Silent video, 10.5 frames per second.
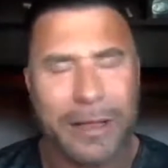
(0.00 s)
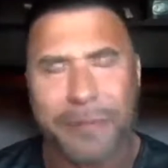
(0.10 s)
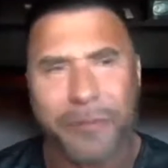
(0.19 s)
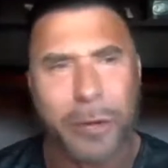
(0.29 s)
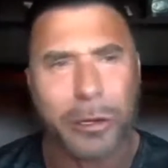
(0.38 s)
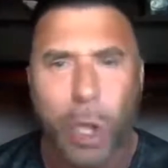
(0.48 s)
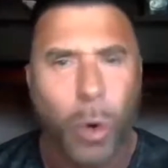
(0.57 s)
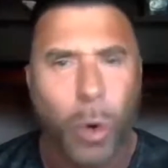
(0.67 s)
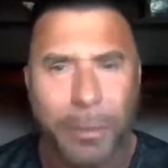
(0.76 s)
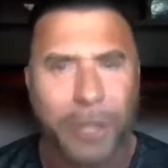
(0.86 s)
lower
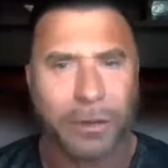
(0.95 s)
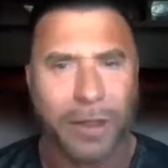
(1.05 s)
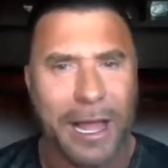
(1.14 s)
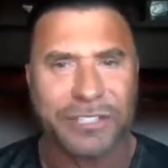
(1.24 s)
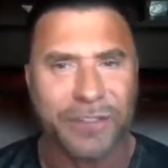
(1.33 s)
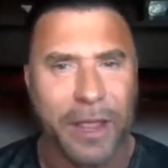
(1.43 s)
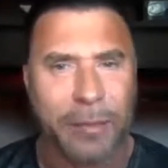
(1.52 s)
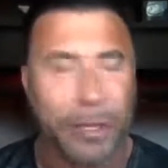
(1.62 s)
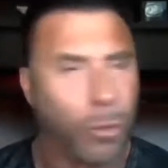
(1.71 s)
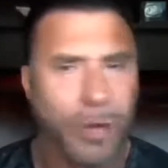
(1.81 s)
middle class family,
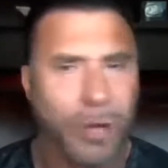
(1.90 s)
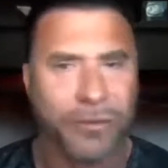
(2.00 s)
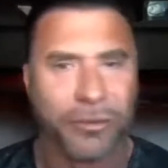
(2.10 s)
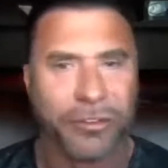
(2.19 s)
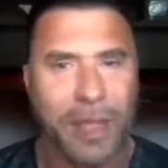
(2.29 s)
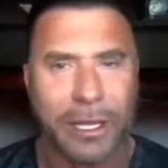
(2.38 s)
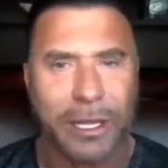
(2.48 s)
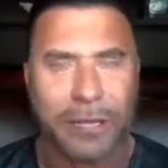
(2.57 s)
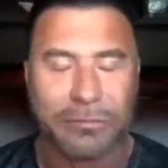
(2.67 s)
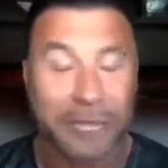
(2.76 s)
wonderful family, a
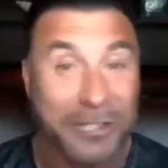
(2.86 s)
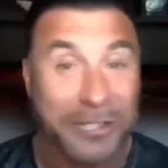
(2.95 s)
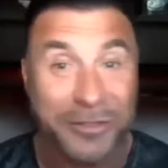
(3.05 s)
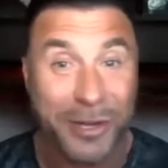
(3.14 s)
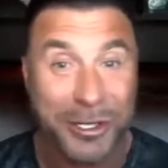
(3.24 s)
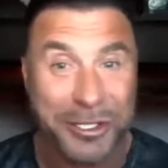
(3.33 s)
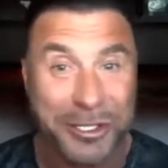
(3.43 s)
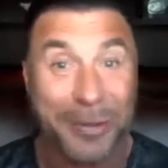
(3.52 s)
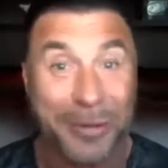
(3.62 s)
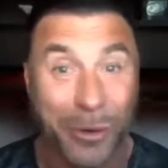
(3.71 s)
lot of dysfunction in it,
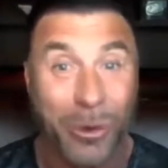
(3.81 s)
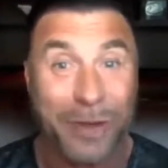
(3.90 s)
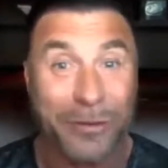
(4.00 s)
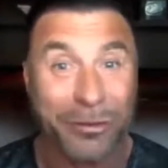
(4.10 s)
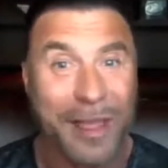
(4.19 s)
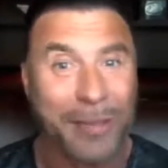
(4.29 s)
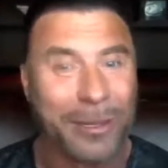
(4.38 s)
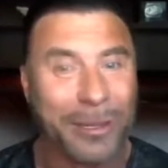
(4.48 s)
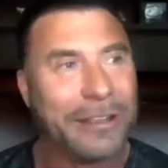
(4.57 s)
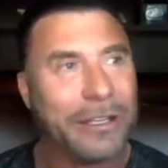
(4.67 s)
but a wonderful family.
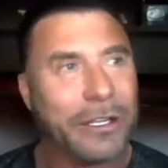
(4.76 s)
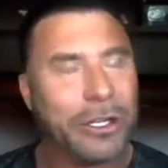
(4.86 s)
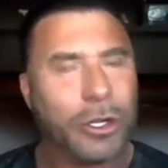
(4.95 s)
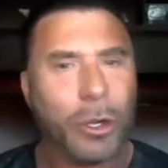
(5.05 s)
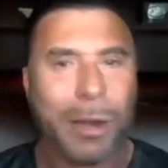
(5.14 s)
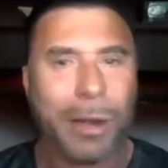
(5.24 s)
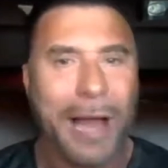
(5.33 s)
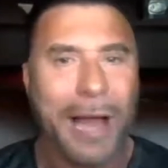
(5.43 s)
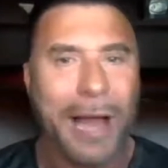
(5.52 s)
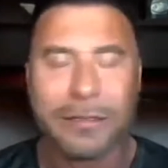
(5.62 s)
But I
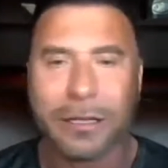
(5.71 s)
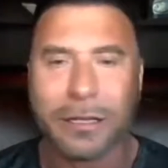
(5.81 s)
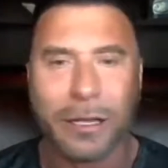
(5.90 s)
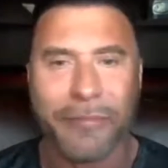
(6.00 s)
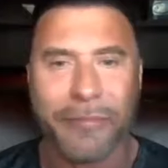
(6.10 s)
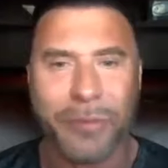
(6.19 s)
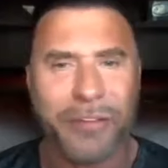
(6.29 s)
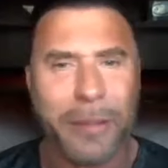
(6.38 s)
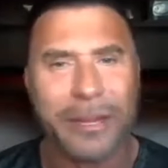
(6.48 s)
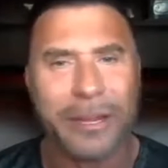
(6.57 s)
didn't come from a
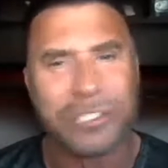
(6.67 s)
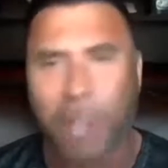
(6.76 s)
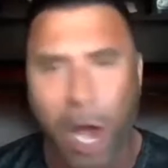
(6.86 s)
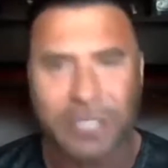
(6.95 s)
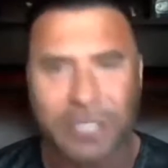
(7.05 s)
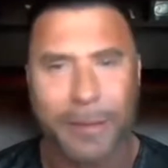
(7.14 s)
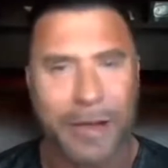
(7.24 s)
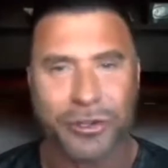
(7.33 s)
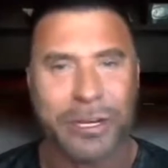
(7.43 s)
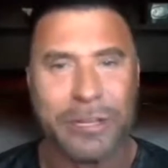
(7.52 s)
family that even talked about
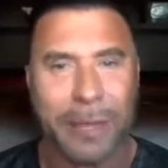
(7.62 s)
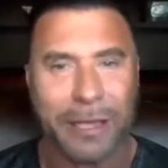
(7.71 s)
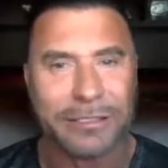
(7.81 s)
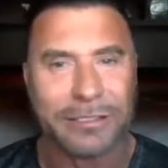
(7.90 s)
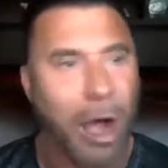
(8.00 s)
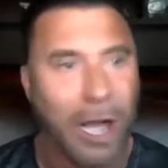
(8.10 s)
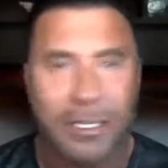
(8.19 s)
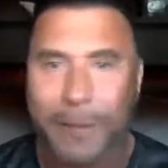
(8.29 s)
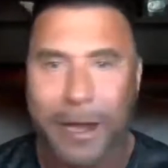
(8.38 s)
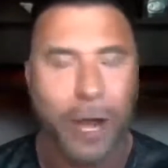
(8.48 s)
dreaming, talked
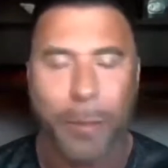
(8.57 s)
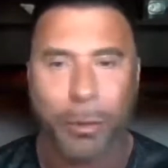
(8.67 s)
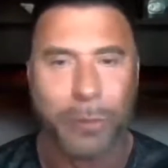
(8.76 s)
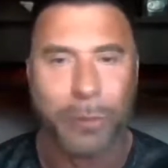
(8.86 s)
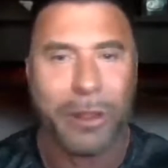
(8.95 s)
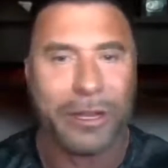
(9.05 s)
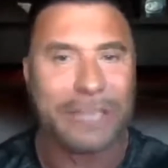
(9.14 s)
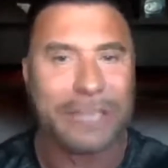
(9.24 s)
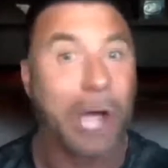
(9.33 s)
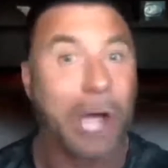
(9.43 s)
about upward mobility,
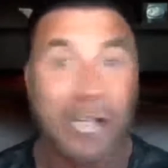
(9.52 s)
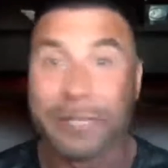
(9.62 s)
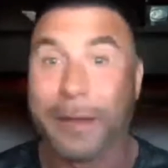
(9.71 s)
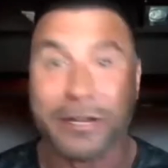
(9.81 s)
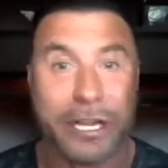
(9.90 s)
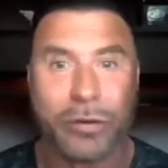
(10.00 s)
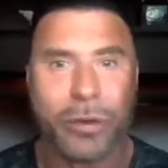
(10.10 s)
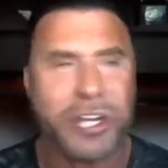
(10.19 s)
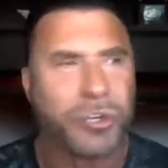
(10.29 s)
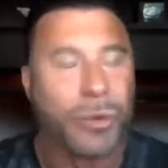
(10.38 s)
talked about getting
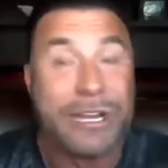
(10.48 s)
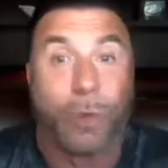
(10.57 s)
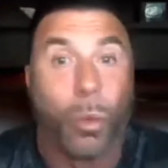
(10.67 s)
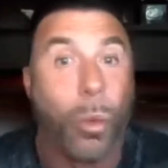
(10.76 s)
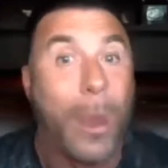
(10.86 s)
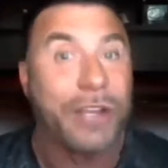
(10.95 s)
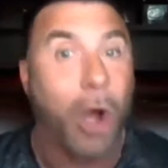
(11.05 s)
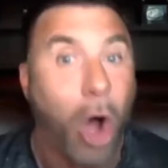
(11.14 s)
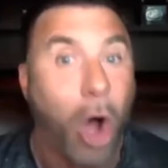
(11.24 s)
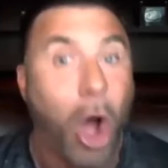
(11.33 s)
rich. We never went
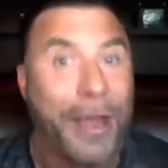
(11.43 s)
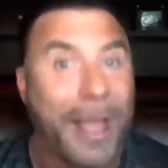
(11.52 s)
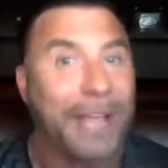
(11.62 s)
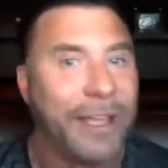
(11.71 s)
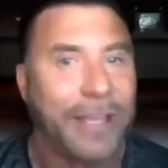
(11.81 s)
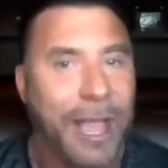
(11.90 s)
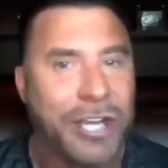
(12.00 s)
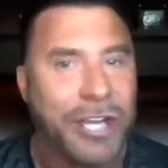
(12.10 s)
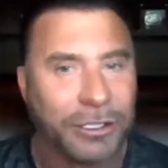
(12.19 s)
on a vacation.